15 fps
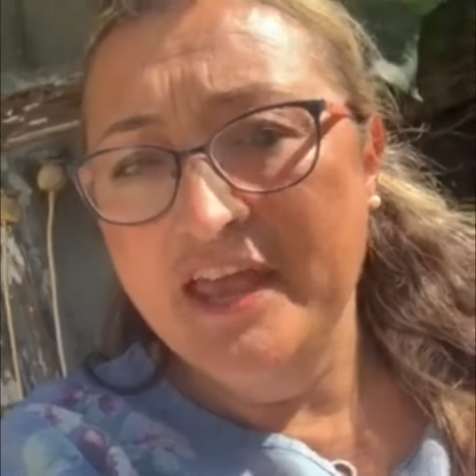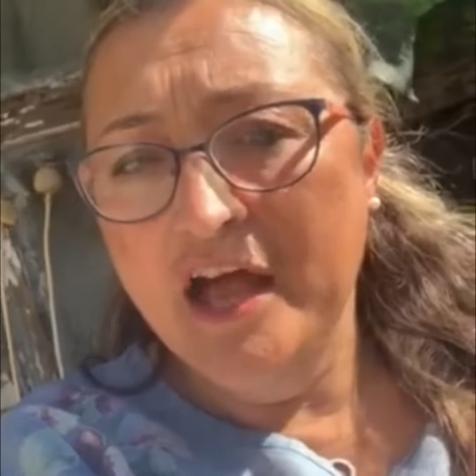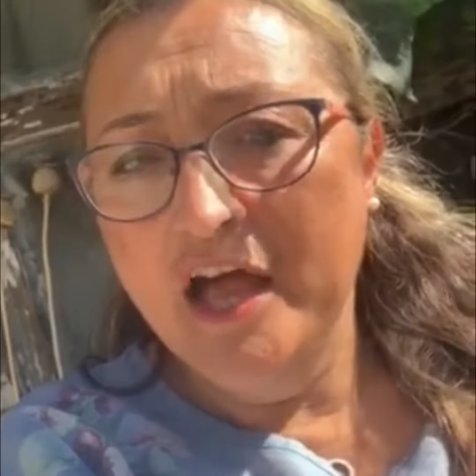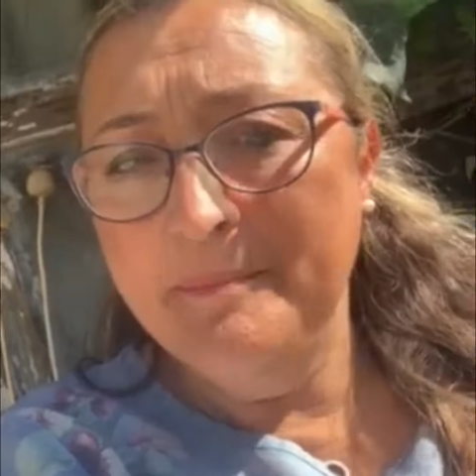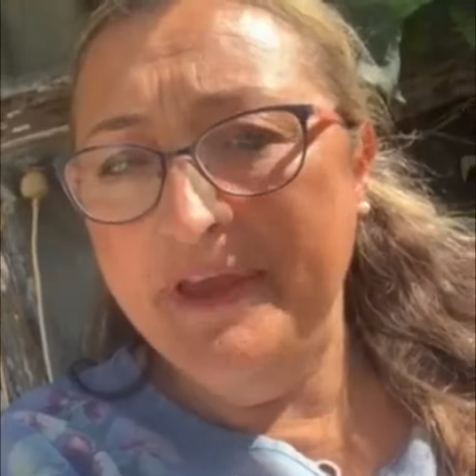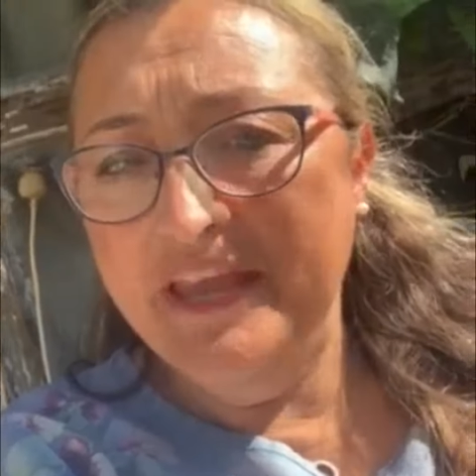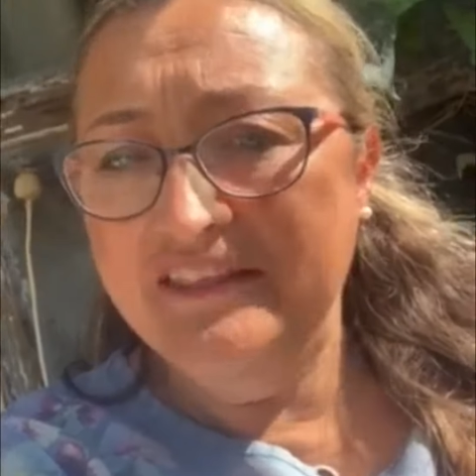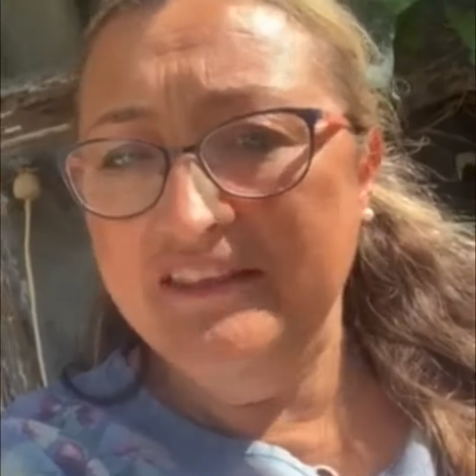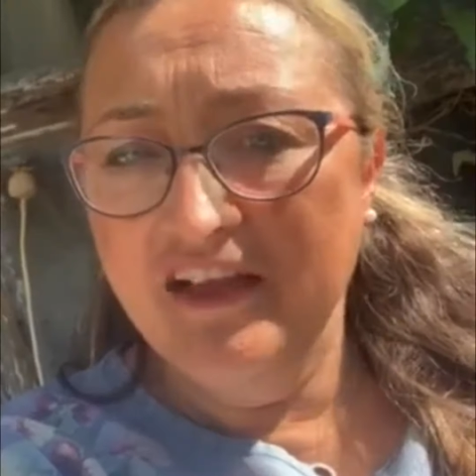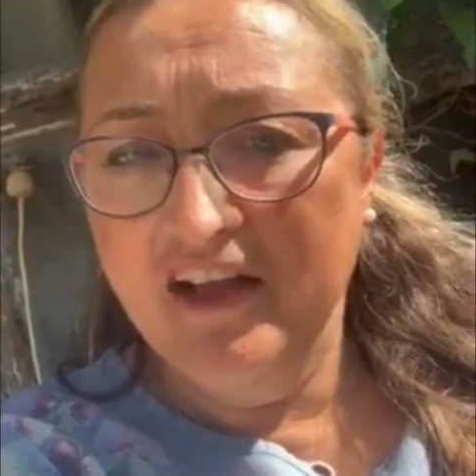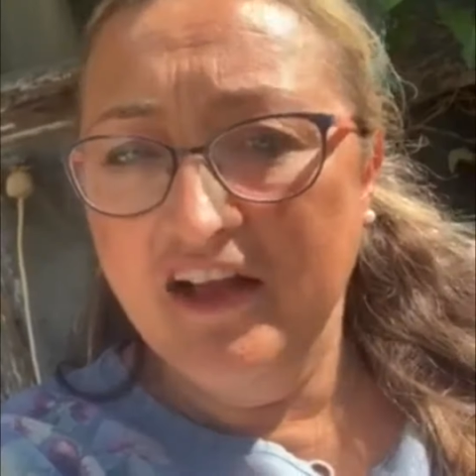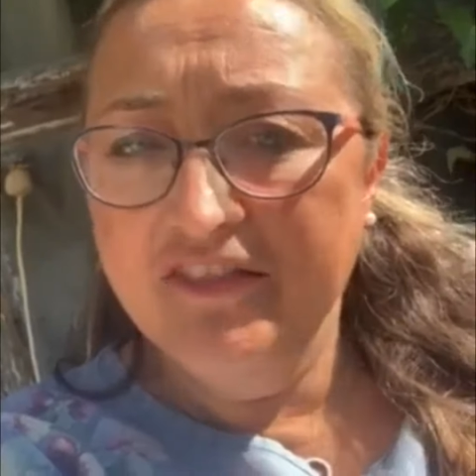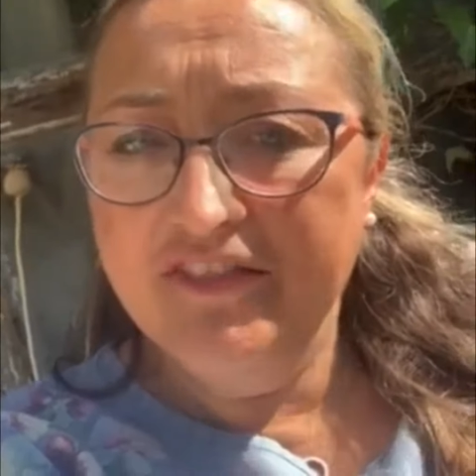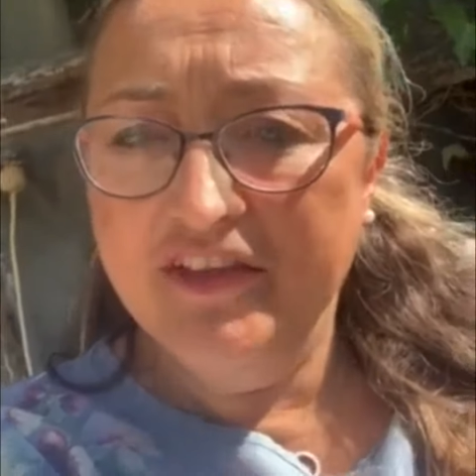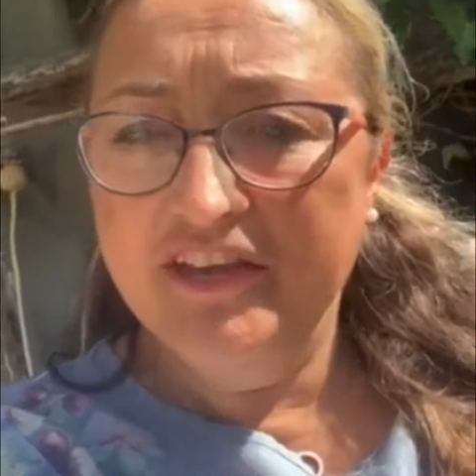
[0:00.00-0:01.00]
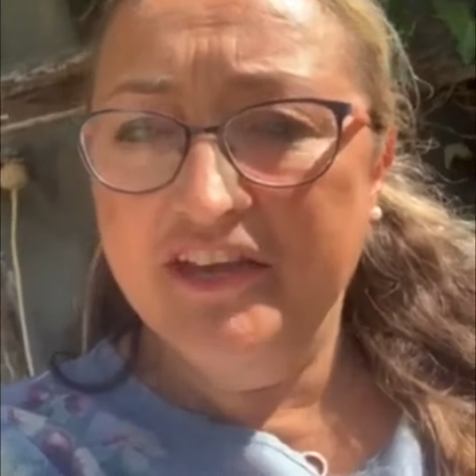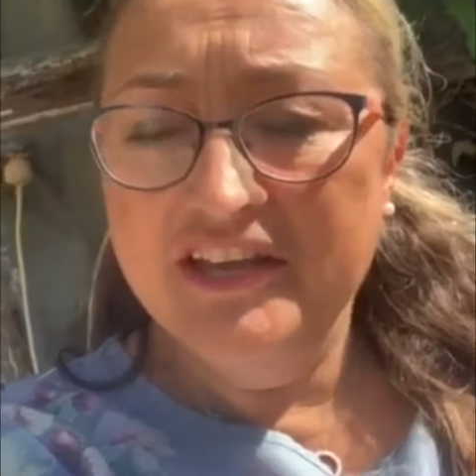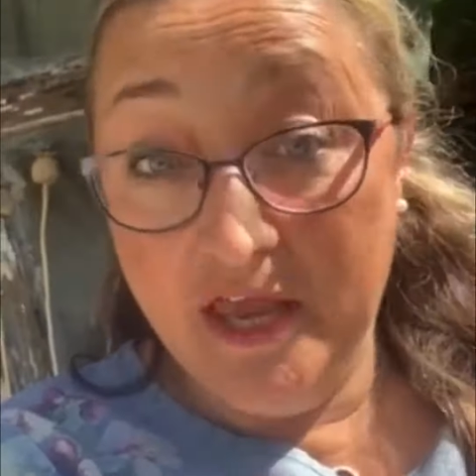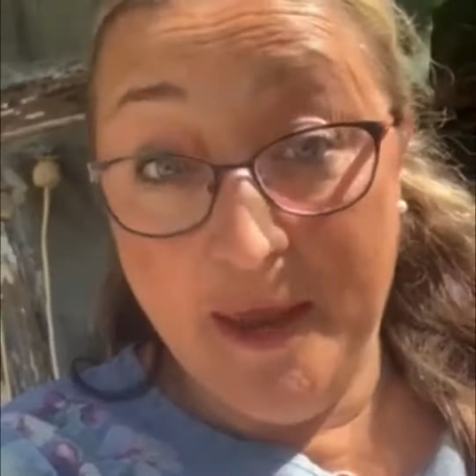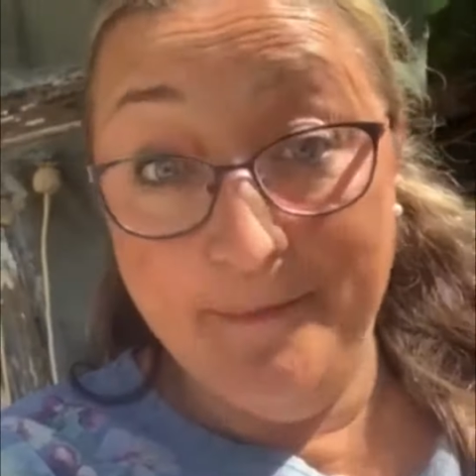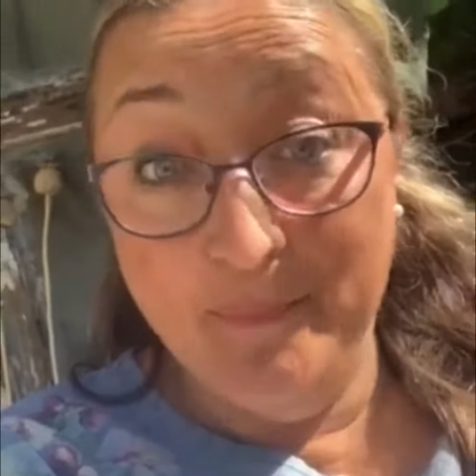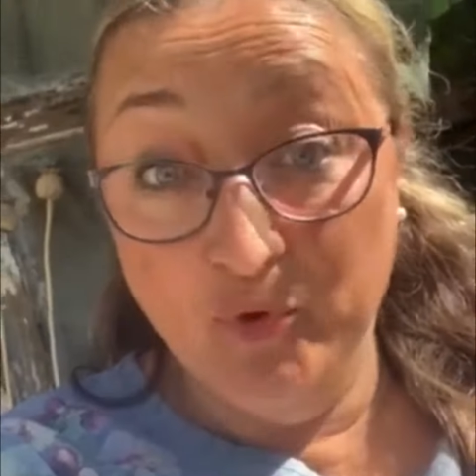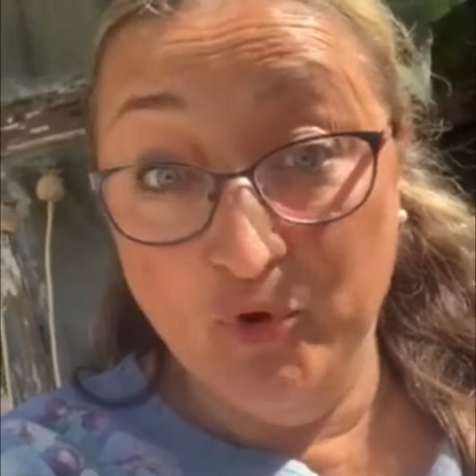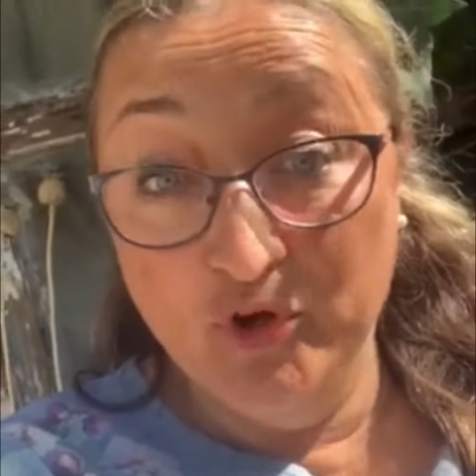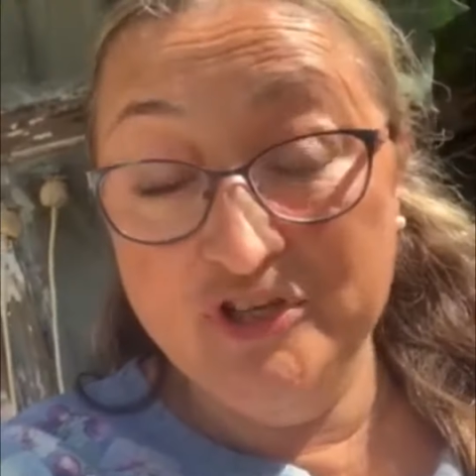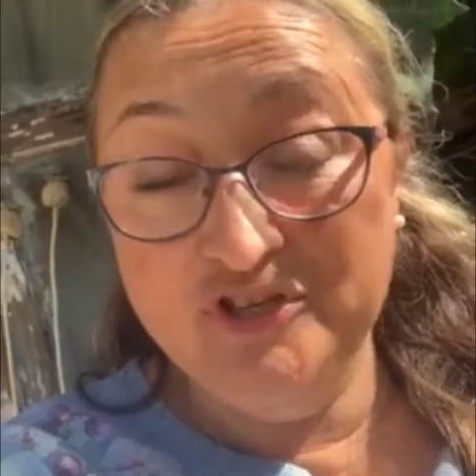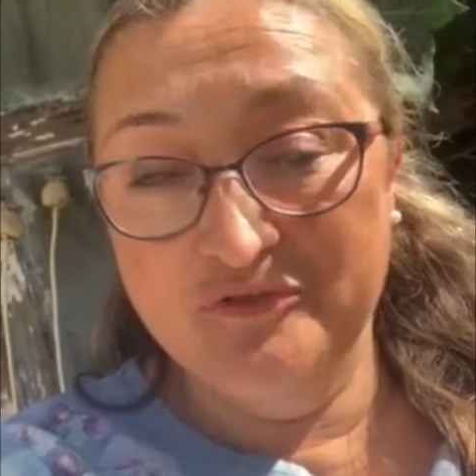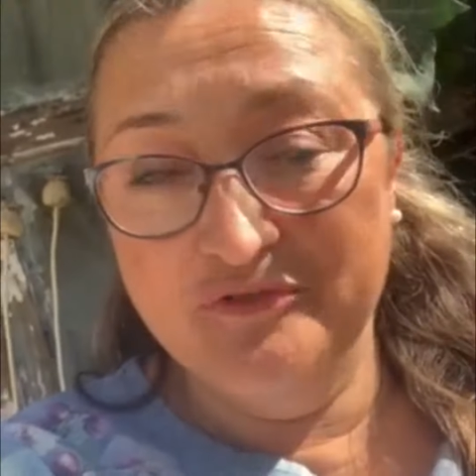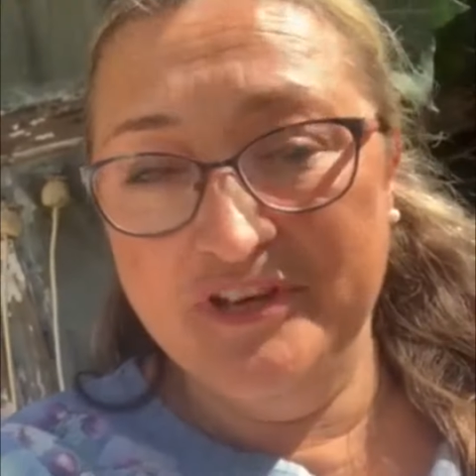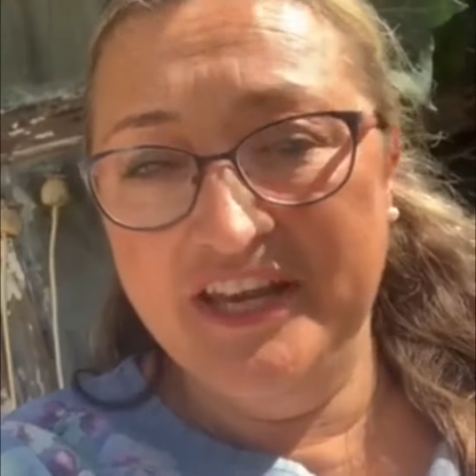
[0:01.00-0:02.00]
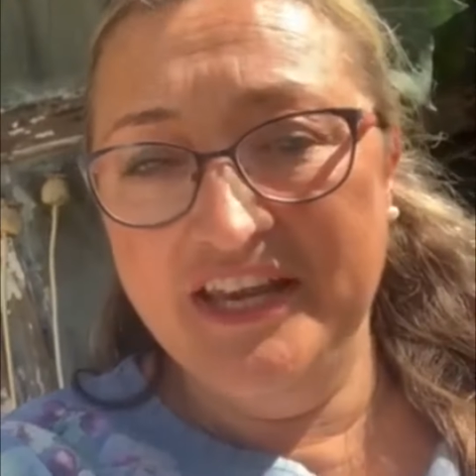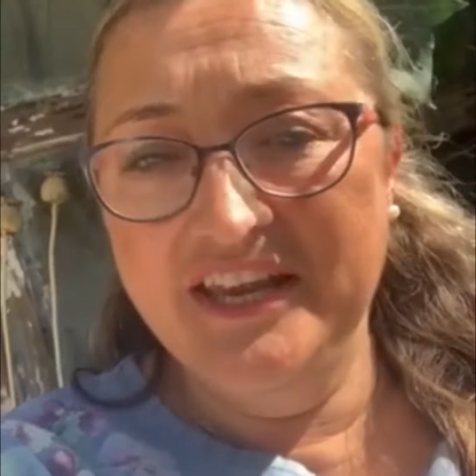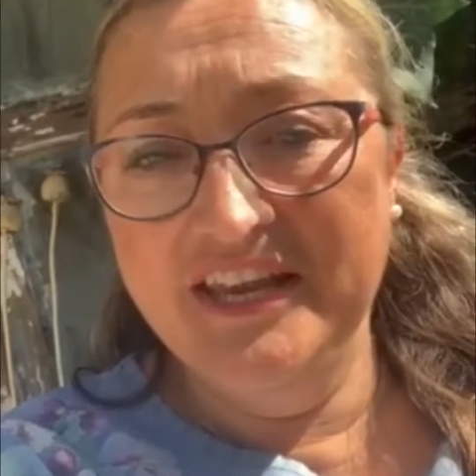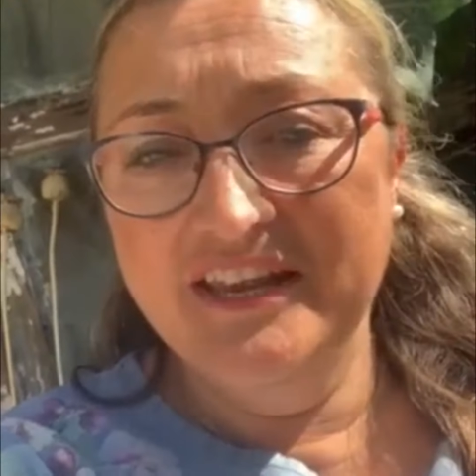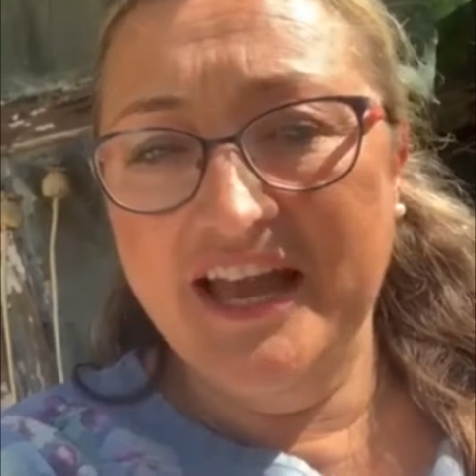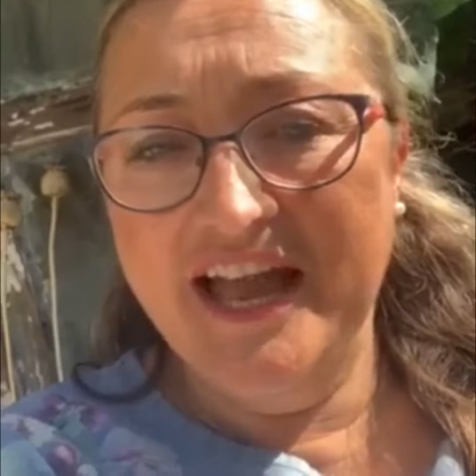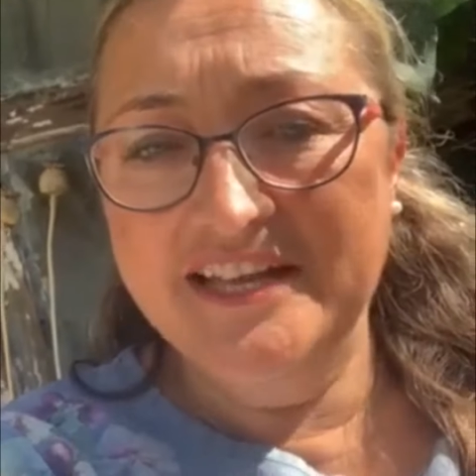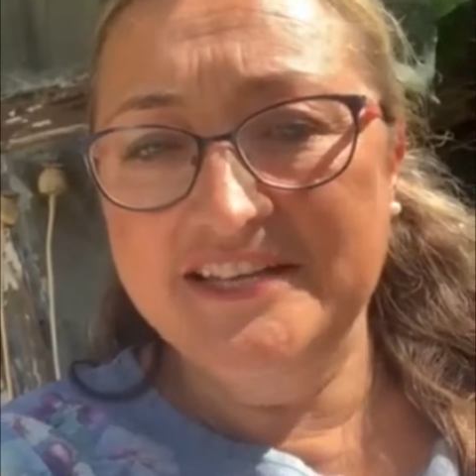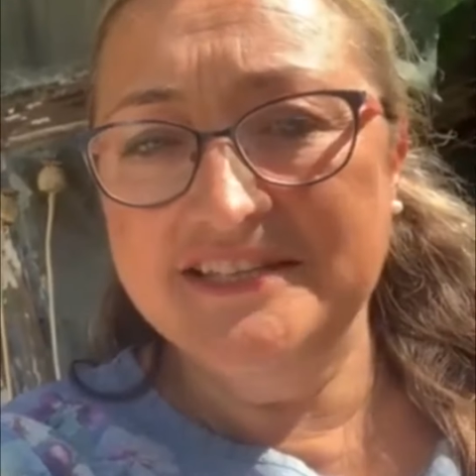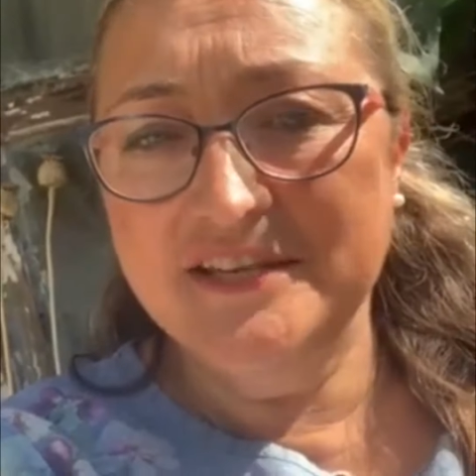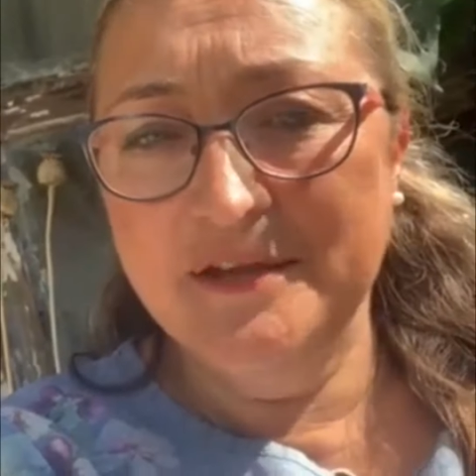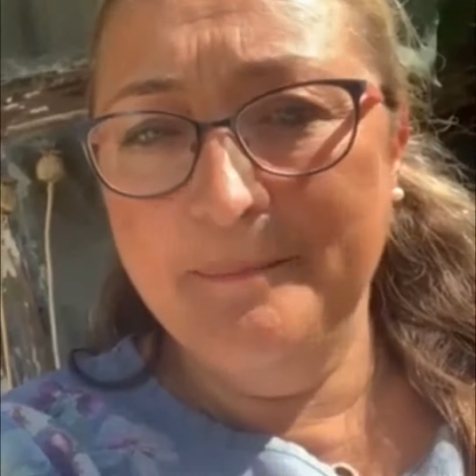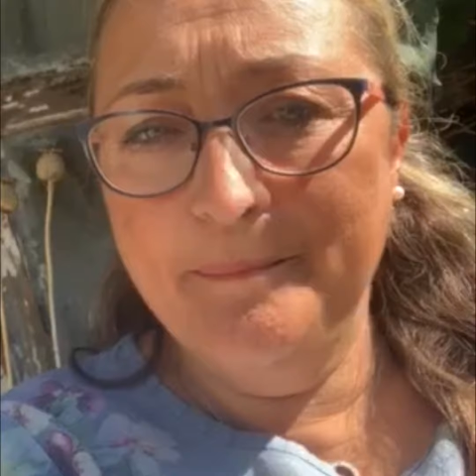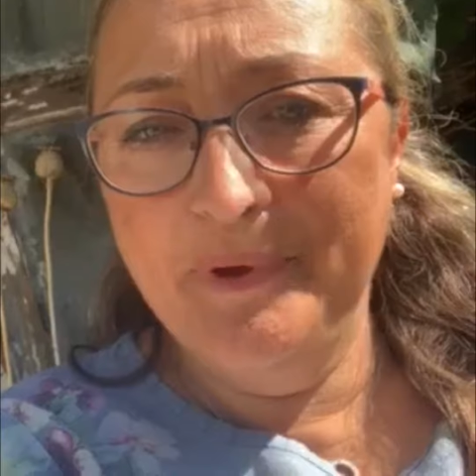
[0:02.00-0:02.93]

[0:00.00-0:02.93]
I made the other embroidery and